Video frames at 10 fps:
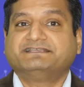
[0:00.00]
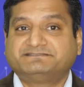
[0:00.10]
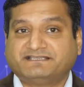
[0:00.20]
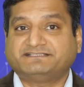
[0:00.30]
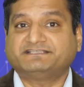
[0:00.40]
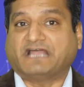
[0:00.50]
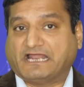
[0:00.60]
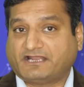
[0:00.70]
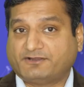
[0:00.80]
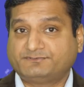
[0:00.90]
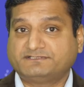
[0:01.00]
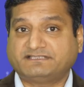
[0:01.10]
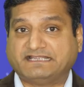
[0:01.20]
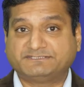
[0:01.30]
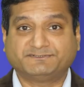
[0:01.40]
such as routers
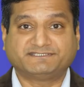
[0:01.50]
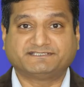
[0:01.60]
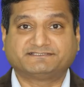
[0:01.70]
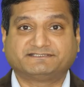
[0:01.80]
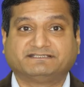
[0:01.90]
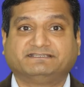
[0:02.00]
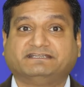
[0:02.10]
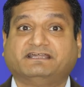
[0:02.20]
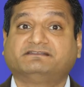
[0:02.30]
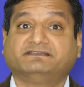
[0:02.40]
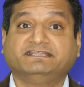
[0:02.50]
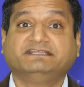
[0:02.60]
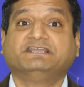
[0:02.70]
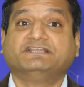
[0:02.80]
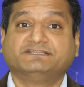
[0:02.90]
and switches that are running
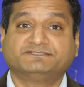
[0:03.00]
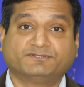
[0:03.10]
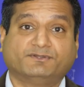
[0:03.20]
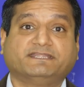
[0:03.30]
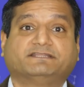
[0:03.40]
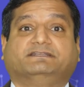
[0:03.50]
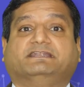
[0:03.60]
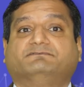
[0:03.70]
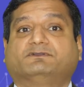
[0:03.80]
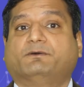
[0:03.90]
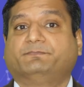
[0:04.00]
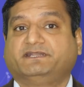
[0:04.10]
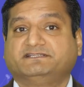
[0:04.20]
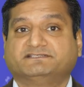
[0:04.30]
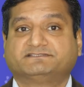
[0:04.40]
SONiC network
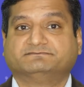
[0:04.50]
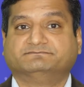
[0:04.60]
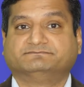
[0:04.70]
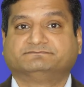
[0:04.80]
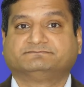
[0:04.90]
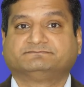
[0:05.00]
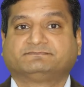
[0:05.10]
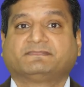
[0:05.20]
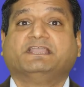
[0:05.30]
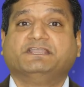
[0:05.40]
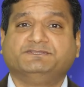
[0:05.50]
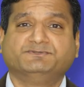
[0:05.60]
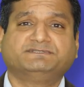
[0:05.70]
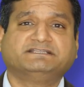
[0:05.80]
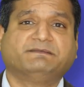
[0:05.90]
operating system,
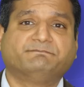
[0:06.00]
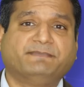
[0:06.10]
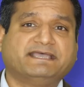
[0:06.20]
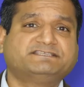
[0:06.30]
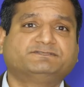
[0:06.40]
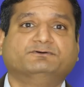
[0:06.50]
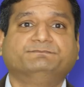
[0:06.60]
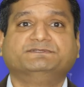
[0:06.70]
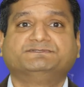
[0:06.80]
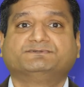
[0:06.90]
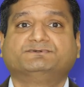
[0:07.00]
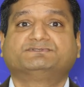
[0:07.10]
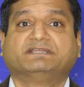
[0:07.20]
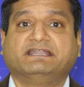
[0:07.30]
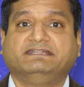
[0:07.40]
using the best open
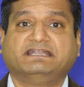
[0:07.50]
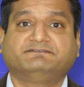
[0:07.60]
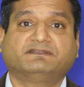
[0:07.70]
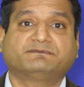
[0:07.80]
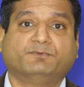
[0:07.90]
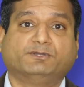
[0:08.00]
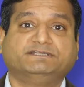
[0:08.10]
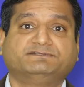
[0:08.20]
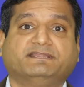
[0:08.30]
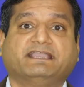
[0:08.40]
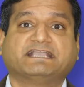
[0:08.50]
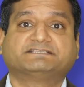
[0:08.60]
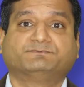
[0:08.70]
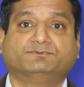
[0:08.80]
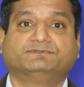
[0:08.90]
source network monitoring
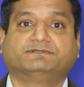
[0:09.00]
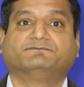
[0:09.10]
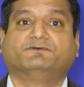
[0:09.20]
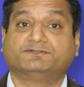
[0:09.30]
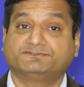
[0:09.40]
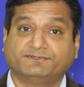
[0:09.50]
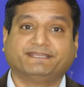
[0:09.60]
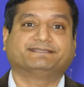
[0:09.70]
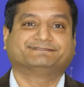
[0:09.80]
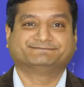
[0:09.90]
exporter for SONiC.